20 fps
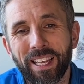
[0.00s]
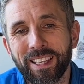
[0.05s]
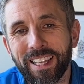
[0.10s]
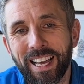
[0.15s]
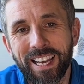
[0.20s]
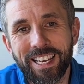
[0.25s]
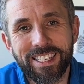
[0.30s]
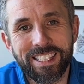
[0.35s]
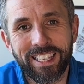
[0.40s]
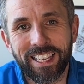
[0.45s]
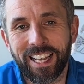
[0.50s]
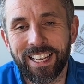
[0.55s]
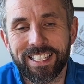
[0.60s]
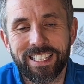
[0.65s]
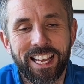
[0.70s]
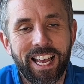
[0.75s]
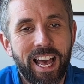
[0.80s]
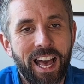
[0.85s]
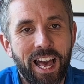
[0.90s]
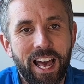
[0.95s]
That's
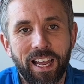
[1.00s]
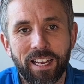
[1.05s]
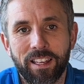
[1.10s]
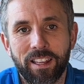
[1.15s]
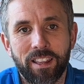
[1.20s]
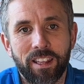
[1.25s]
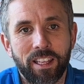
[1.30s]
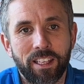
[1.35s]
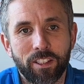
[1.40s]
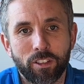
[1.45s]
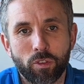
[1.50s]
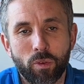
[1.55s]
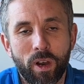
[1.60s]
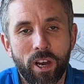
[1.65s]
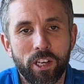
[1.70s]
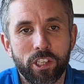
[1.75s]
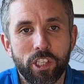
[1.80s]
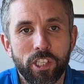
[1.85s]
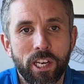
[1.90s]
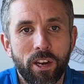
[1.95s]
a hard thing. It's quite
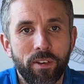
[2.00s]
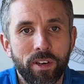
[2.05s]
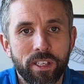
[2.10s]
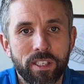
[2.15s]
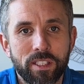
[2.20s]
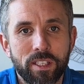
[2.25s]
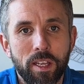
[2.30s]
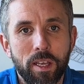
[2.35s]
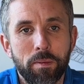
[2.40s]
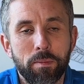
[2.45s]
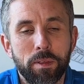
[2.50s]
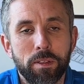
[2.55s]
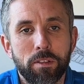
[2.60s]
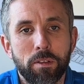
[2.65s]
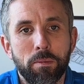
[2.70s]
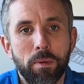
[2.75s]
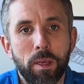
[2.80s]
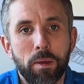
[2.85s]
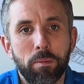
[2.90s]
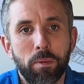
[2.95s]
a generic statement to
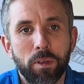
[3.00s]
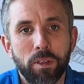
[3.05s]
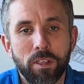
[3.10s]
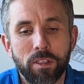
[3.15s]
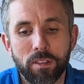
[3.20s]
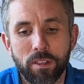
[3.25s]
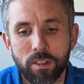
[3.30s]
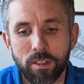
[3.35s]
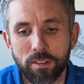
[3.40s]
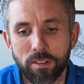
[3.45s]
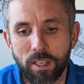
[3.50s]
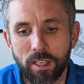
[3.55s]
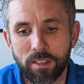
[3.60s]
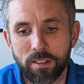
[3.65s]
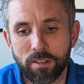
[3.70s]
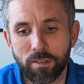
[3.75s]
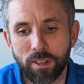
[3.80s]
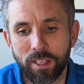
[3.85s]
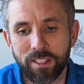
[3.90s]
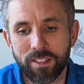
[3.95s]
make, but
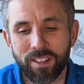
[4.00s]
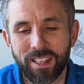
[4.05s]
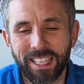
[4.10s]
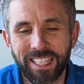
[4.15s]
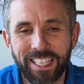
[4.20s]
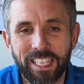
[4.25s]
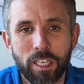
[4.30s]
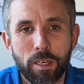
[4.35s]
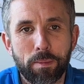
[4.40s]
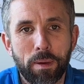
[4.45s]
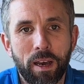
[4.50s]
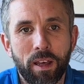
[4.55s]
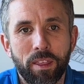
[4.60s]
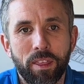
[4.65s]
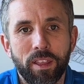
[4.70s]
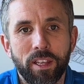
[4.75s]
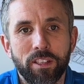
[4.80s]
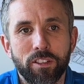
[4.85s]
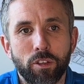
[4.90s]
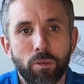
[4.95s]
it's thinking about
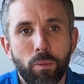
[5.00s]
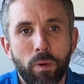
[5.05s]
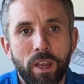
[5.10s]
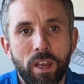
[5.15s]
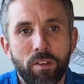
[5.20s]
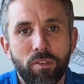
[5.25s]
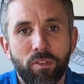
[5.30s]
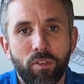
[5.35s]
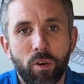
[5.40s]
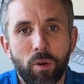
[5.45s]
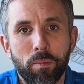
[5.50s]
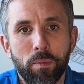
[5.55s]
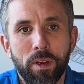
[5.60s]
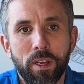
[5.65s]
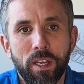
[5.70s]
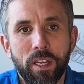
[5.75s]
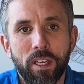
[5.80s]
things away from